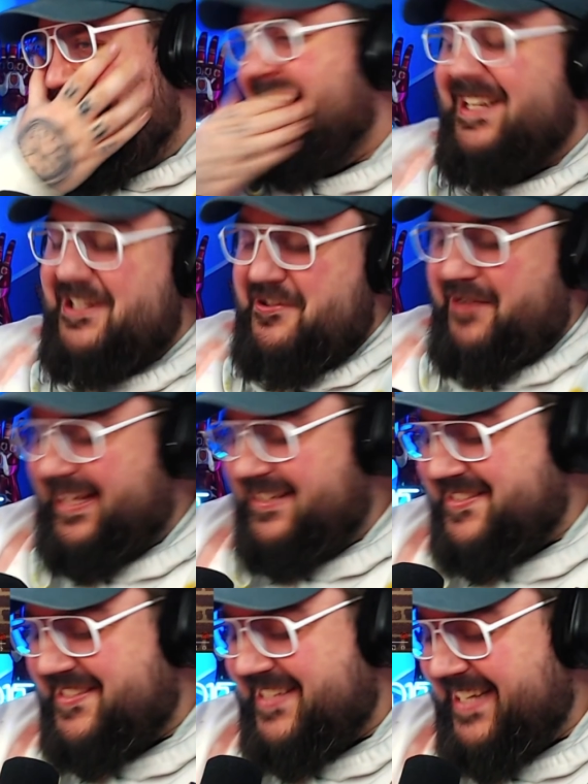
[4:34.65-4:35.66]
You can
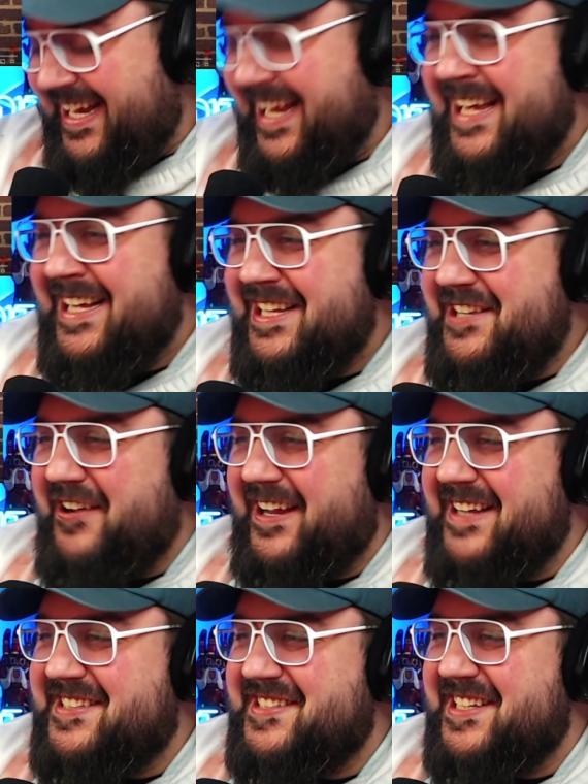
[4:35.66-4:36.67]
see, you can
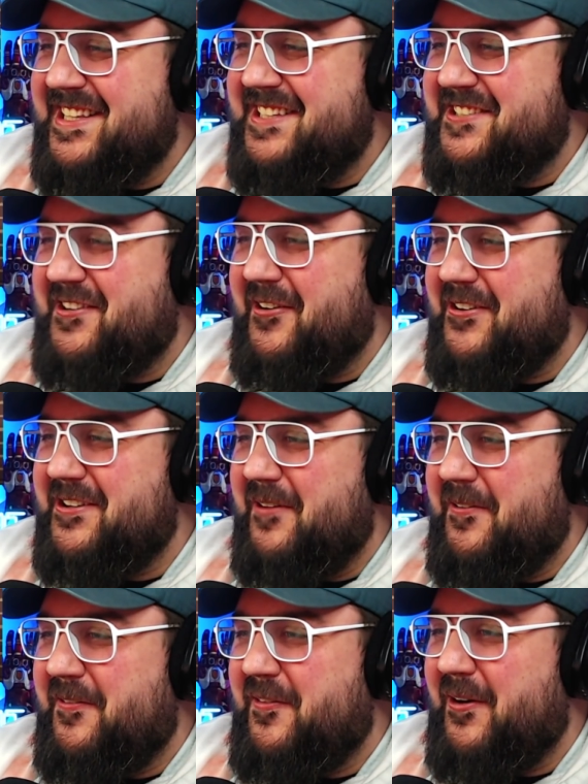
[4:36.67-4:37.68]
see this girl in the
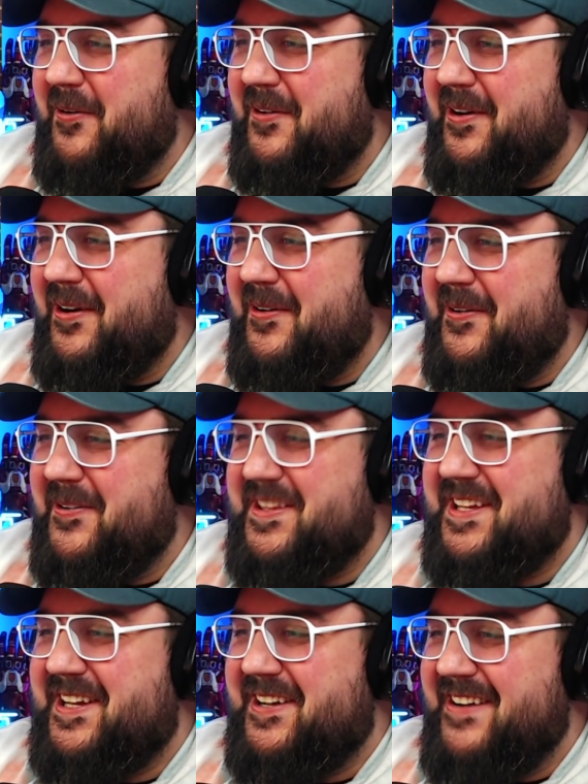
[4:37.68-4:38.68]
front
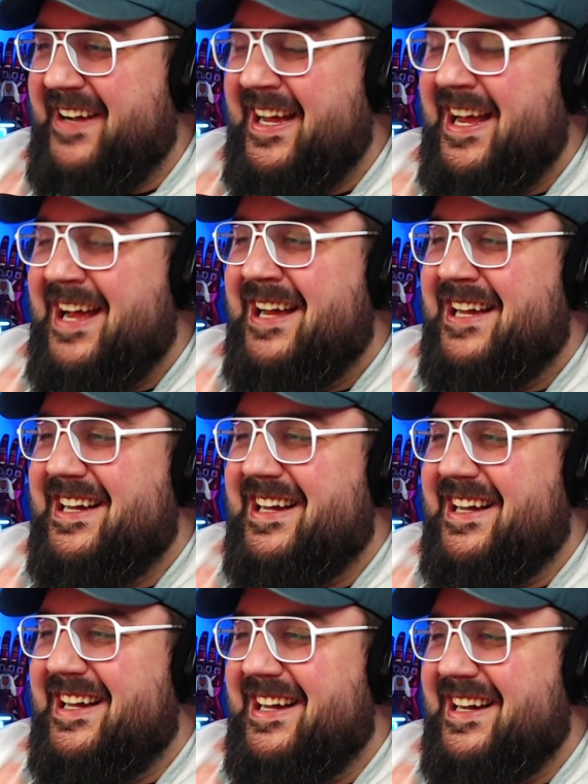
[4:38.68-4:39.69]
row.
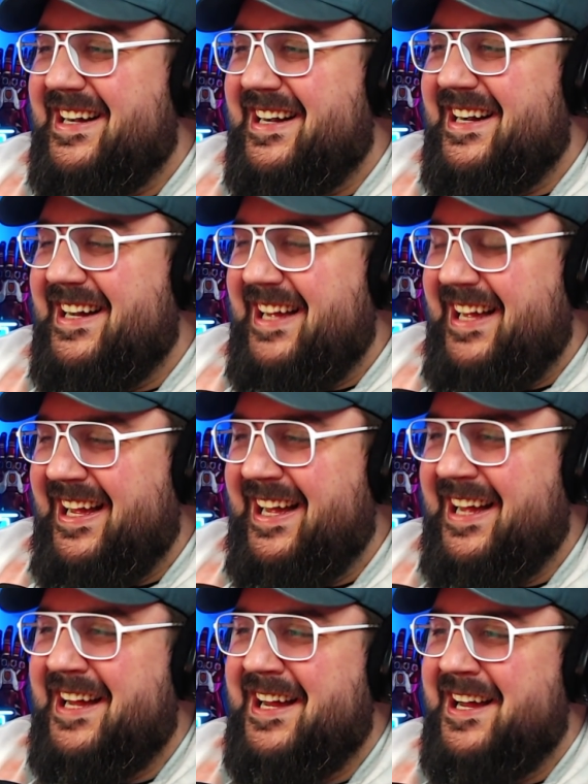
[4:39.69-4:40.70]
Daddy.
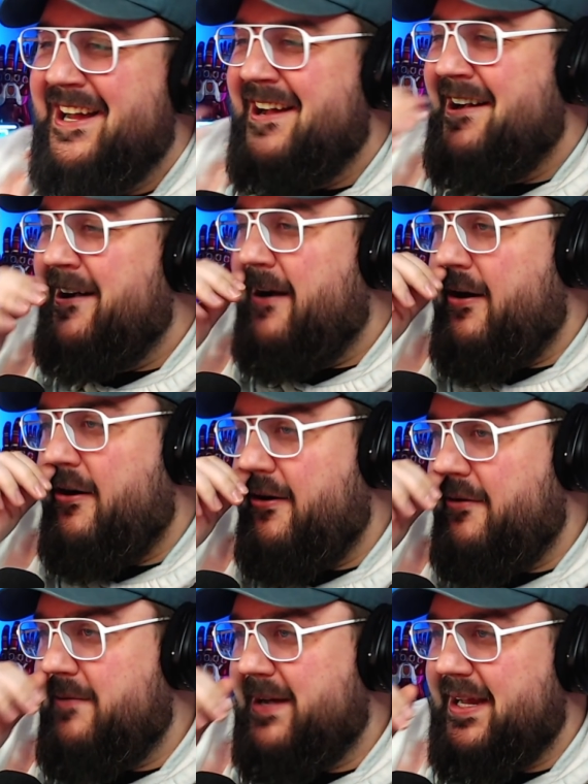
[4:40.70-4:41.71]
Just kidding, they
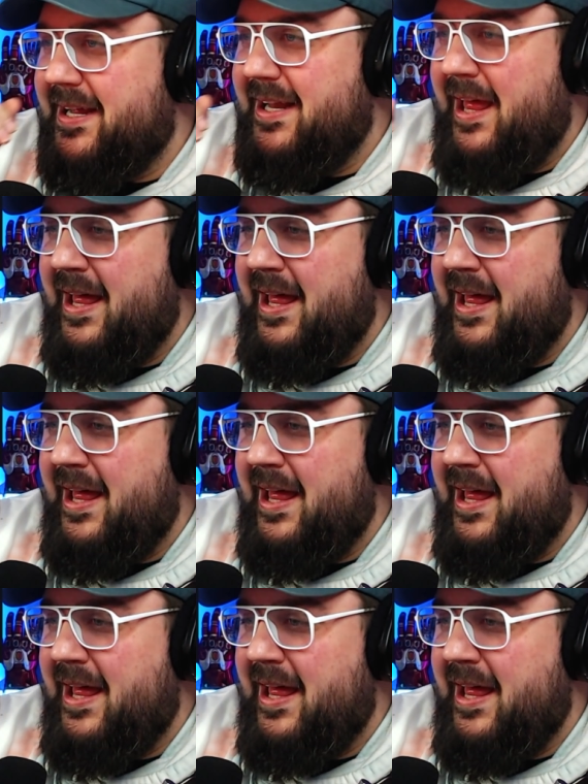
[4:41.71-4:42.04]
don't have dads.